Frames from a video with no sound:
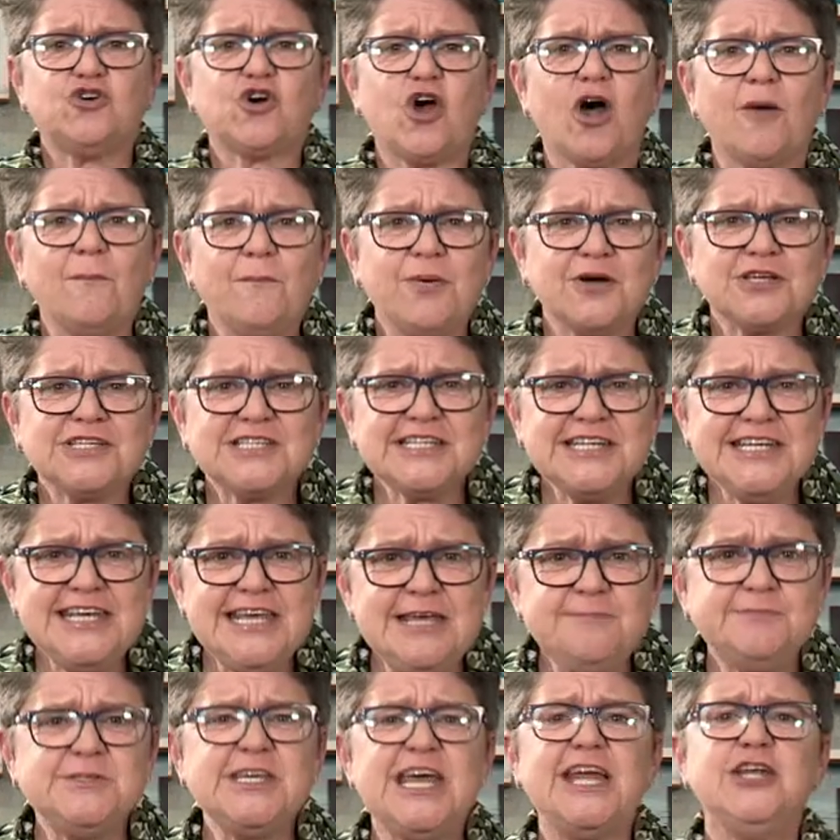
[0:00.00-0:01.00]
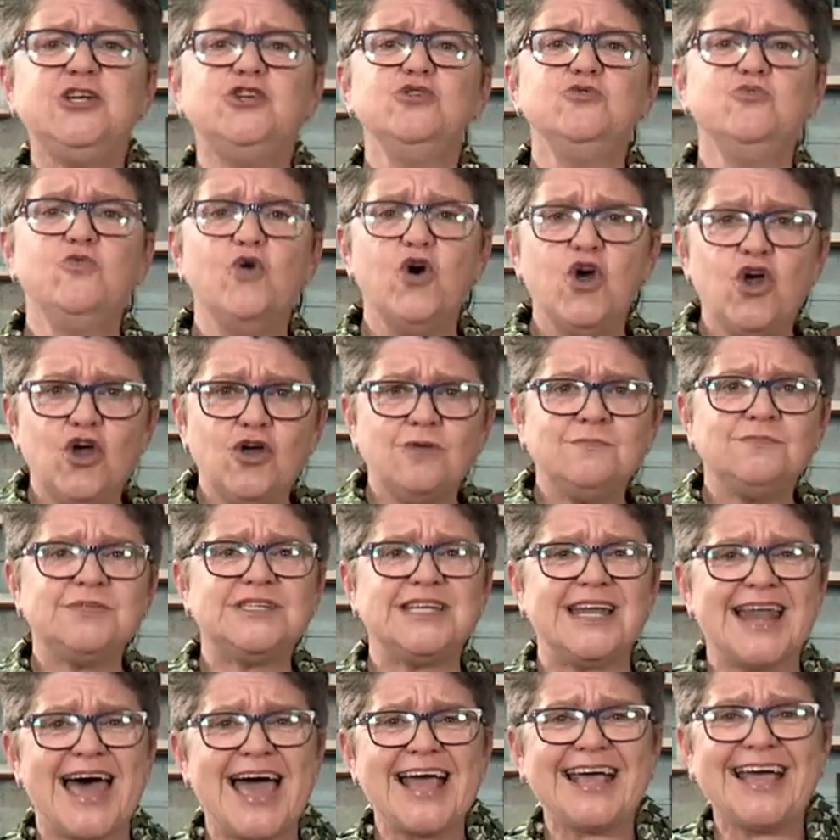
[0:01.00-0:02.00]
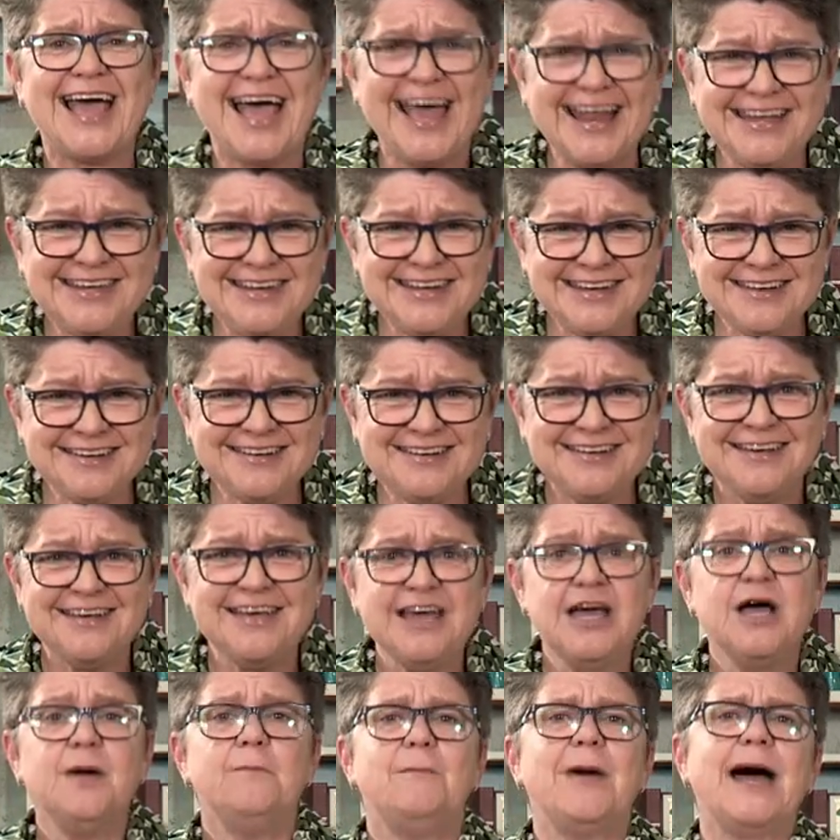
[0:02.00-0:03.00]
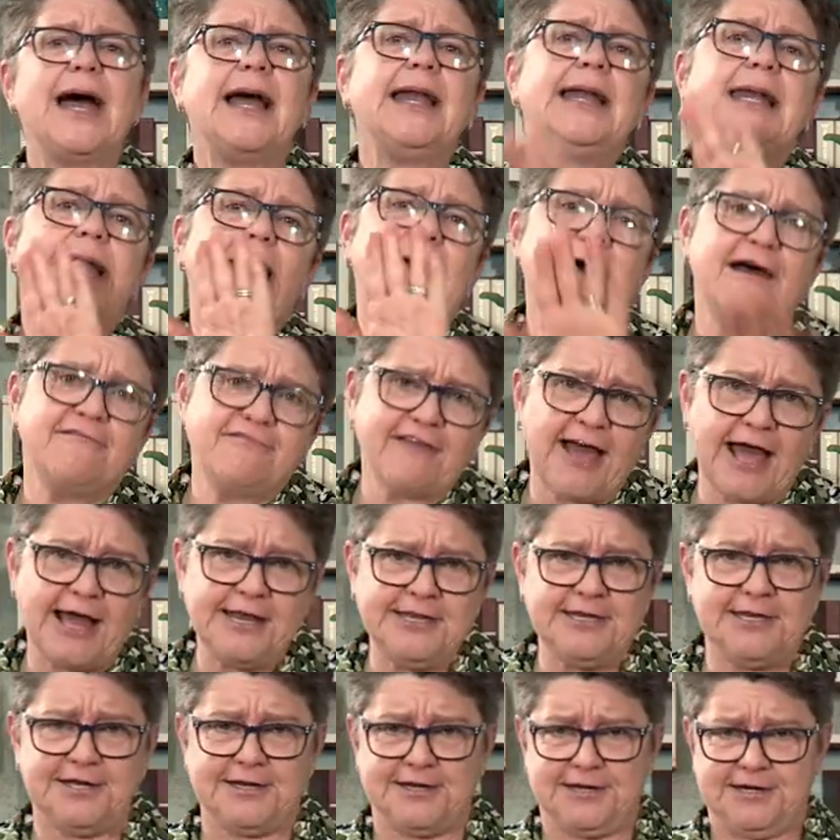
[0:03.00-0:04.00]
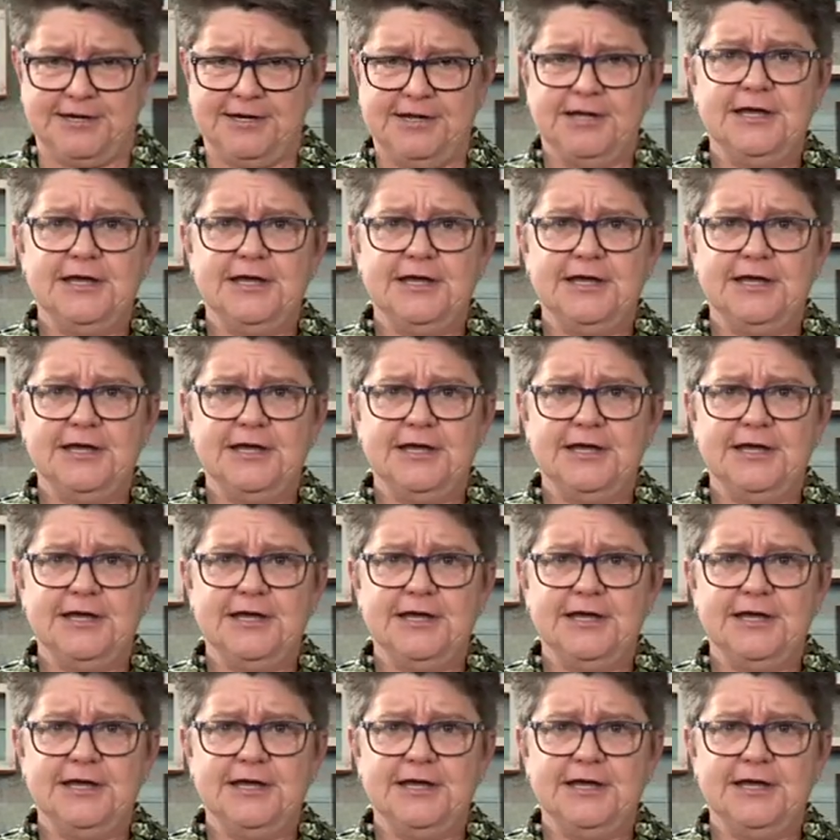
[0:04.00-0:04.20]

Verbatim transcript: compost heaps and do worms like onion? Man, love onion.